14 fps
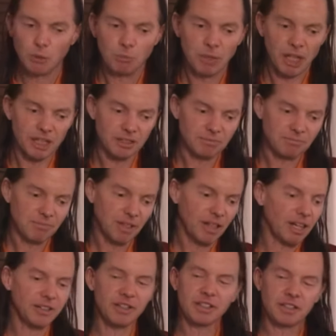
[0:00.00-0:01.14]
But
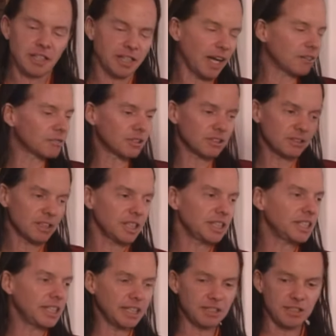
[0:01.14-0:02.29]
and that ever
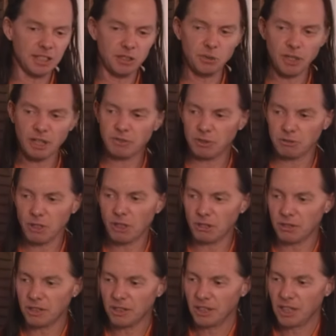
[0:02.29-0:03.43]
any Indian who ever
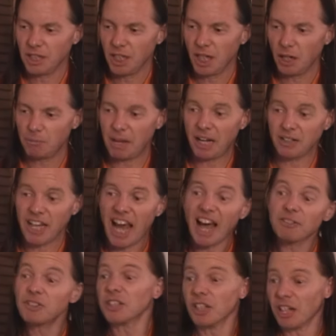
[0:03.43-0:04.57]
wrote about
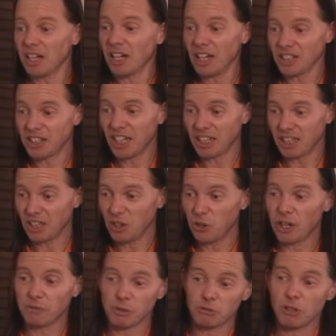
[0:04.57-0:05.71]
after Asanga,
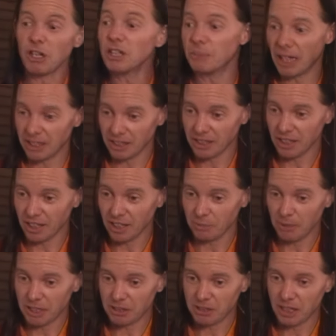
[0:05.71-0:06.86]
whoever wrote about Asanga
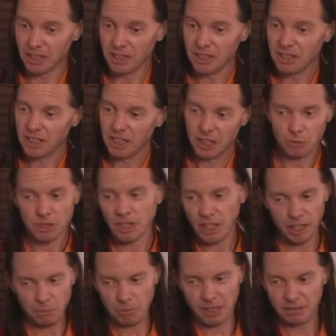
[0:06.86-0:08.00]
and Maitreya, it was
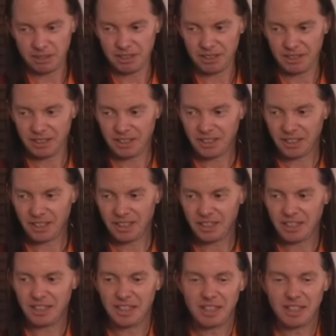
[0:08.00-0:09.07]
Haribhadra. Okay?